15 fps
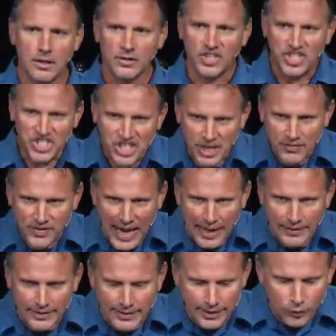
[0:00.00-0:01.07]
The Sea of
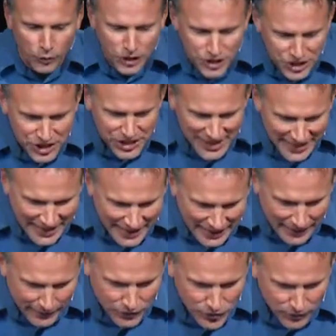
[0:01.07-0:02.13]
Galilee
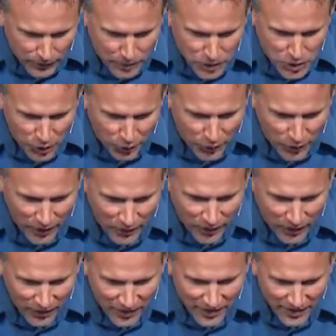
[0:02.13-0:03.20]
receives from the Jordan
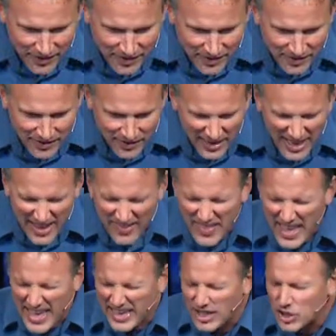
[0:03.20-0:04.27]
River and
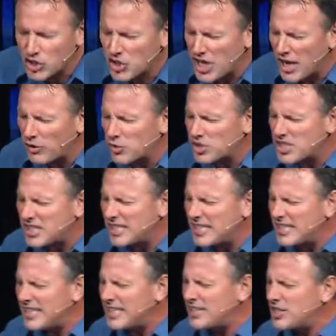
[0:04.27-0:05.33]
then it
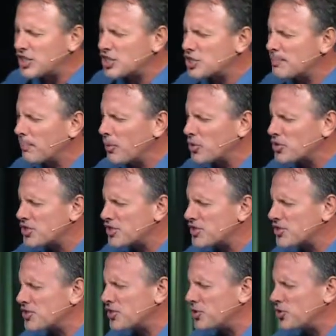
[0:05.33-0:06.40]
generously
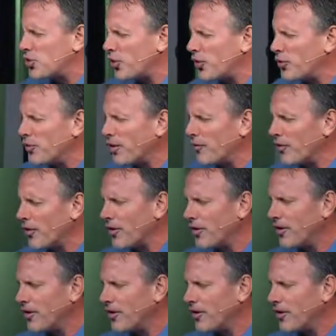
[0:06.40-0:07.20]
disperses the Jordan River.